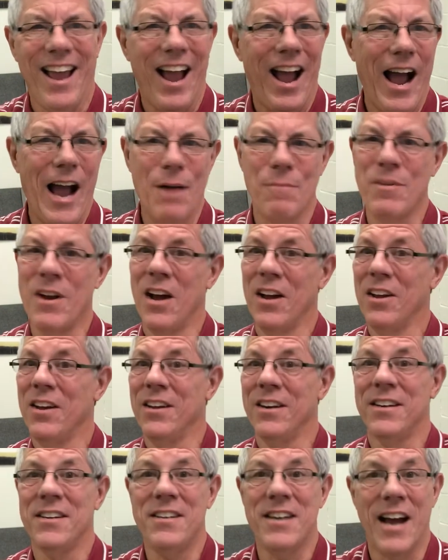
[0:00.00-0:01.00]
I'm not going
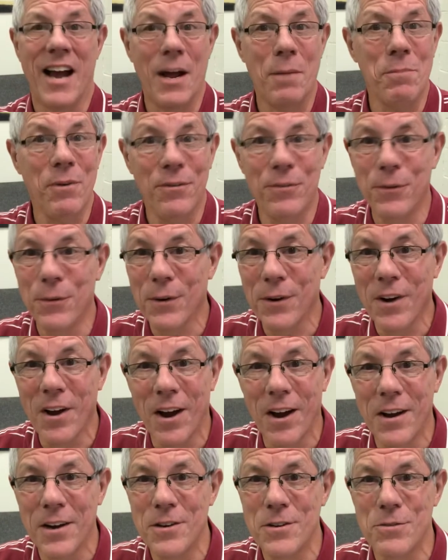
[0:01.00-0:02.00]
to die before
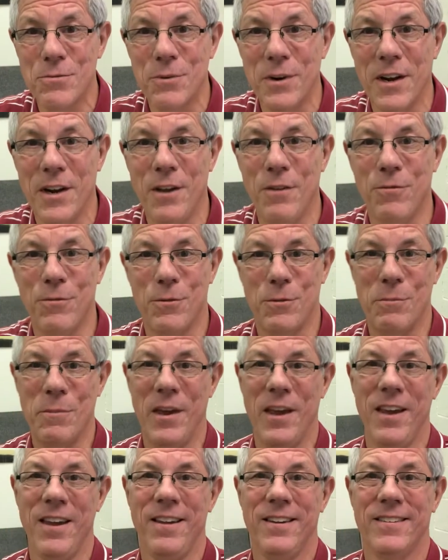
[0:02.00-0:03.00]
God is ready for
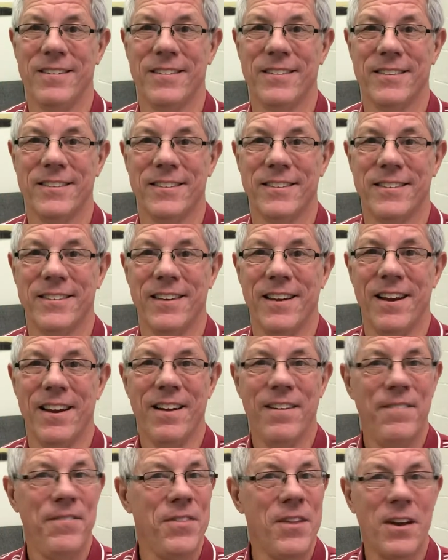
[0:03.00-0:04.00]
me.
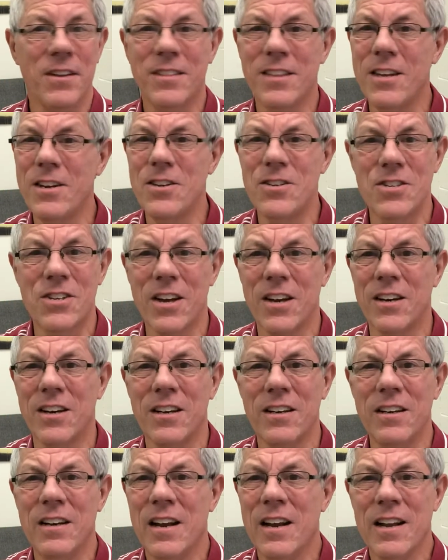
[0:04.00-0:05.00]
Nothing is going
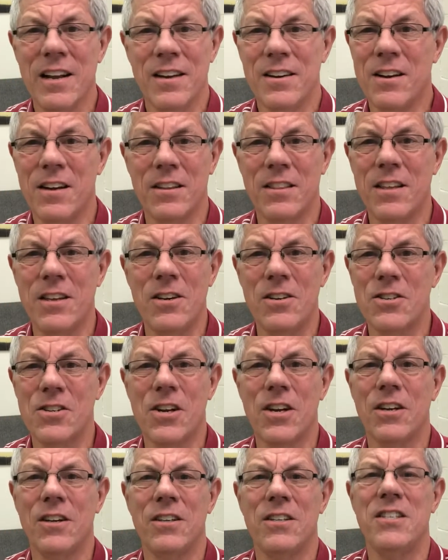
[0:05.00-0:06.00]
to nothing is
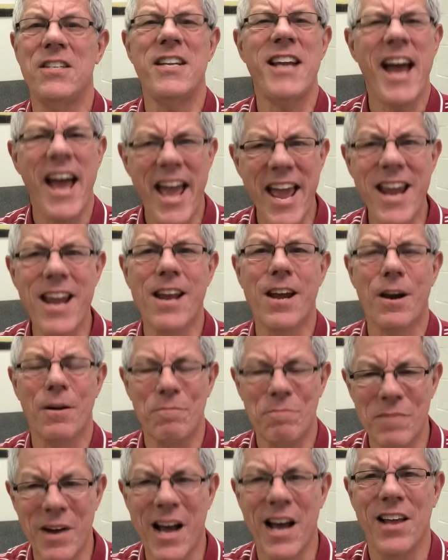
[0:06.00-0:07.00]
going to take
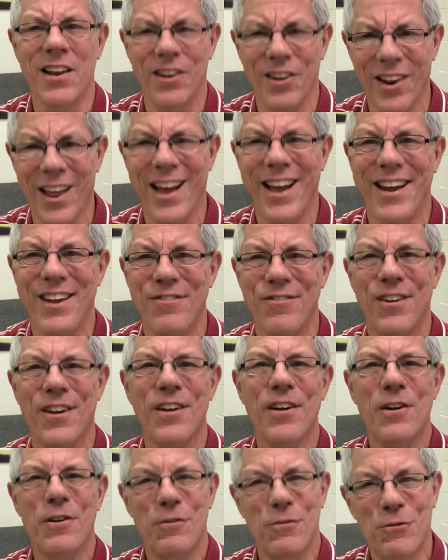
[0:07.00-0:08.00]
my life
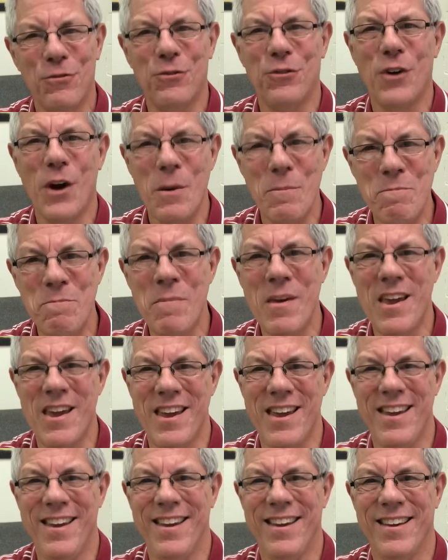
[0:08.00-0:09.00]
from
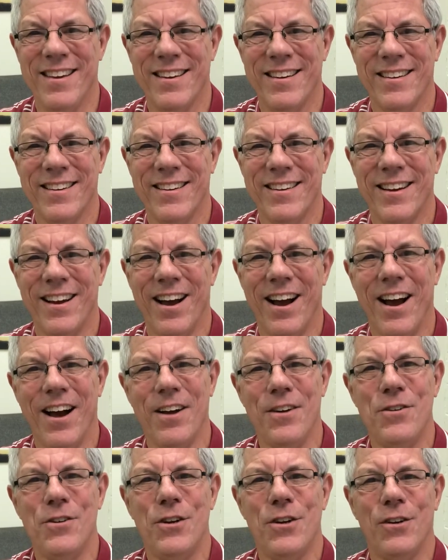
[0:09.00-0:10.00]
me
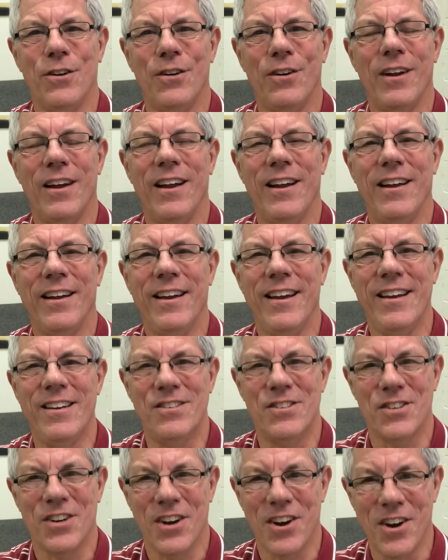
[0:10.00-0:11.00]
until
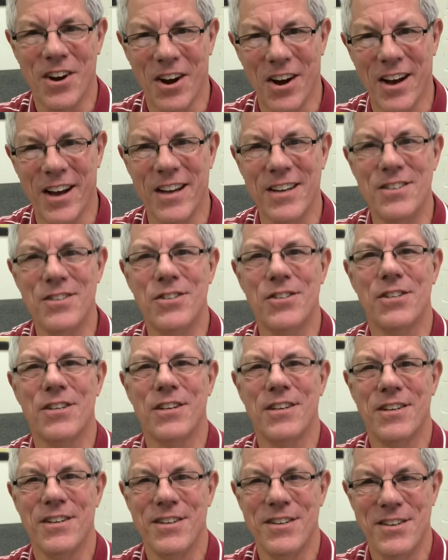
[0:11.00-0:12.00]
it's God's
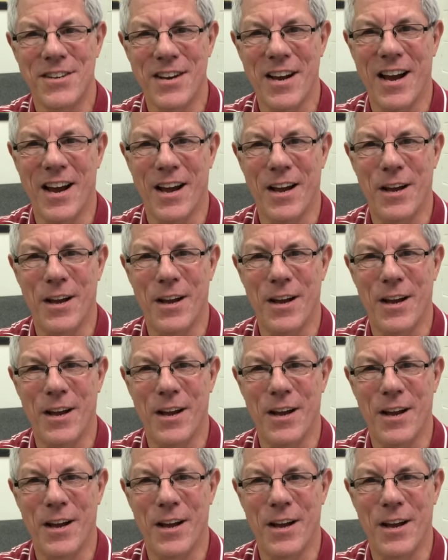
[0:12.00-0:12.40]
time.